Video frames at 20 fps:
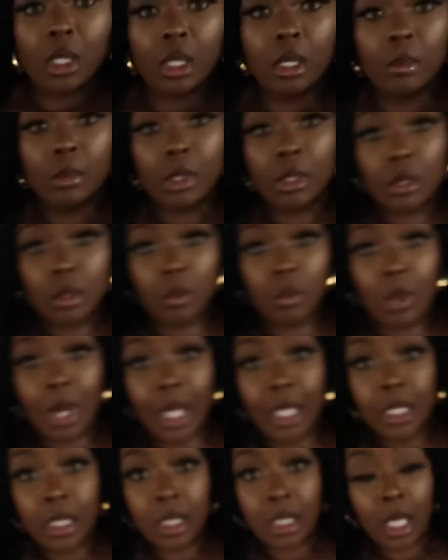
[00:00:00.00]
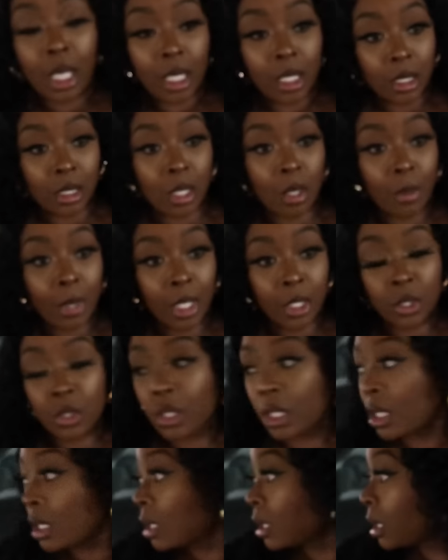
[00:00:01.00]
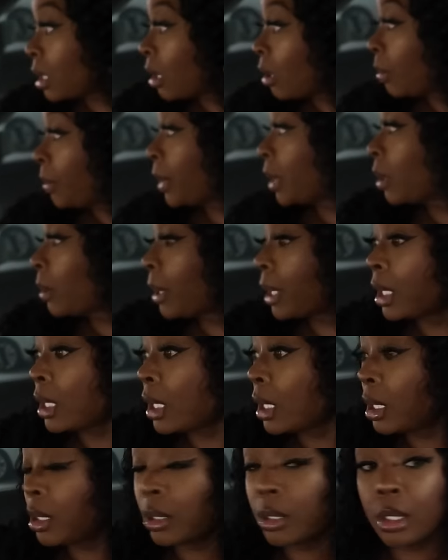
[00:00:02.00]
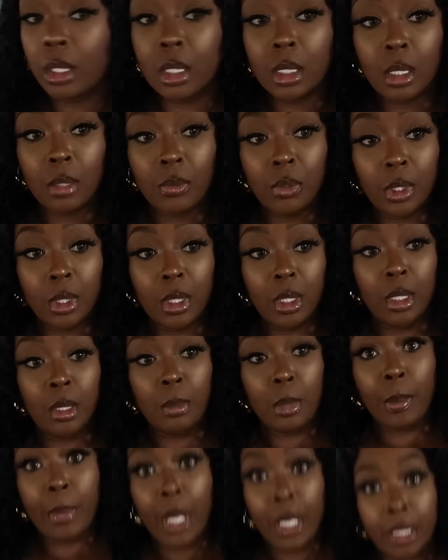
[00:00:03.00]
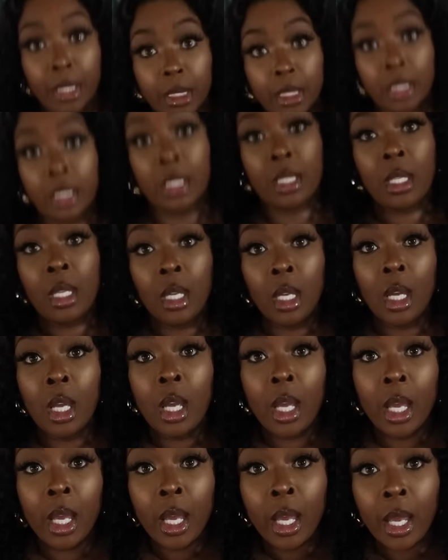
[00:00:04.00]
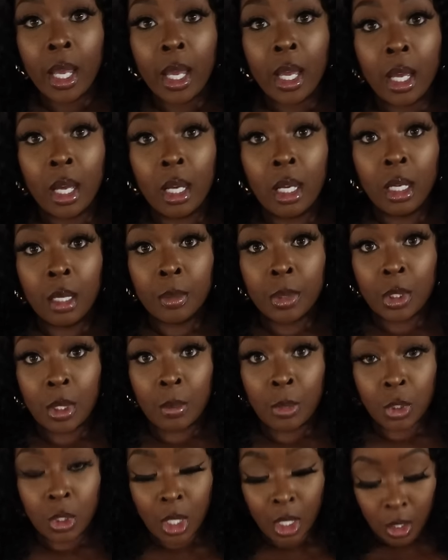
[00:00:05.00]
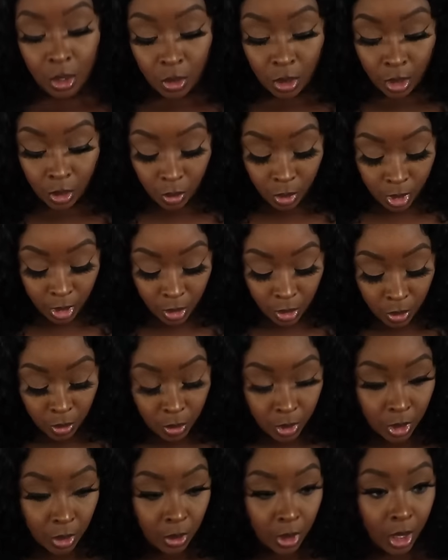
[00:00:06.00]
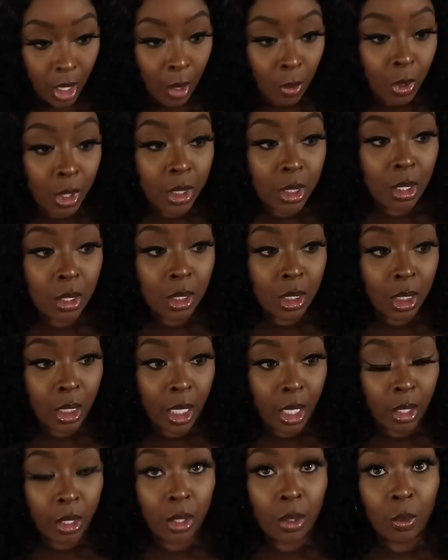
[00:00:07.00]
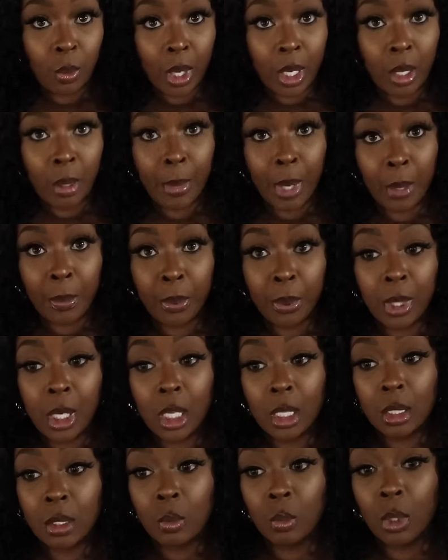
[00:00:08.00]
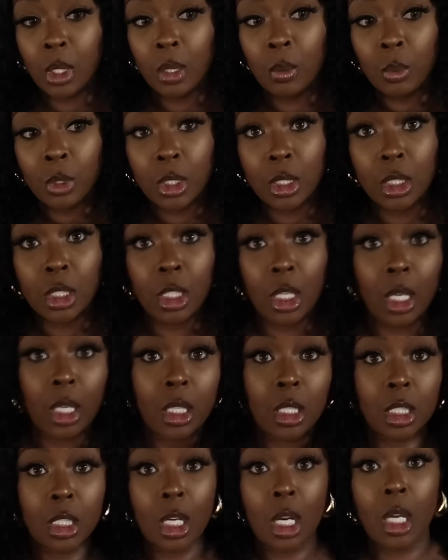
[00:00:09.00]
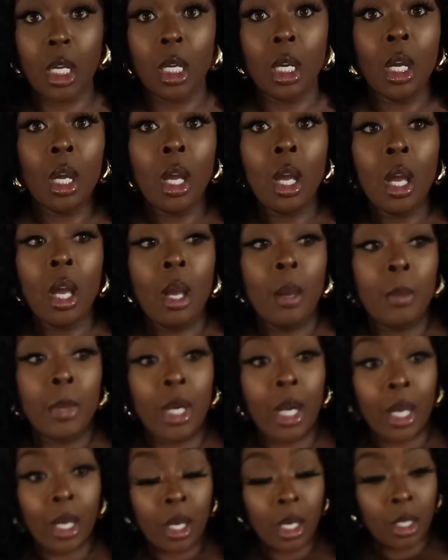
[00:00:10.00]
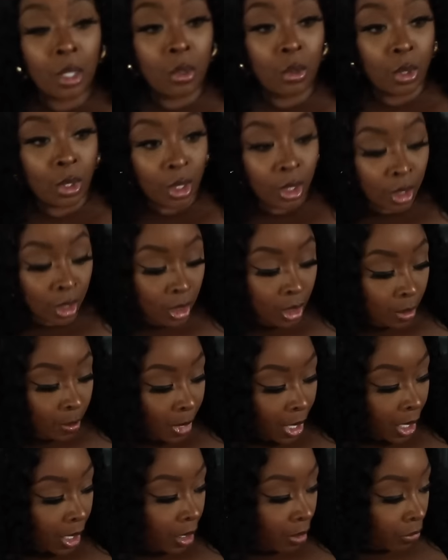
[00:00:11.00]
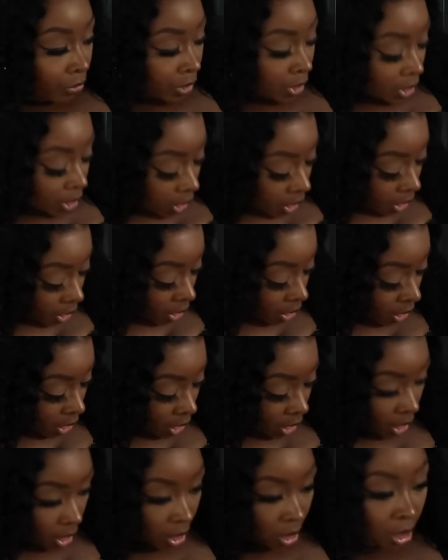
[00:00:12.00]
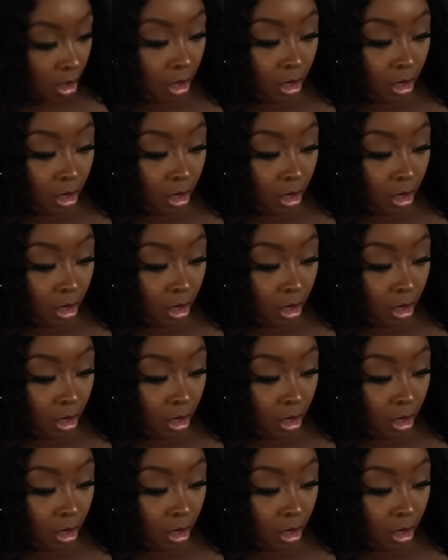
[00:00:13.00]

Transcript: of them little white stains on my dress. Hope I got it down here because I'm gonna dig my bites. Um, so I'm gonna try to go in the restroom real quick. I was gonna sit down here and rate on my plus one, which is Shady Shay, but I gotta go in here and get my outfit together, child.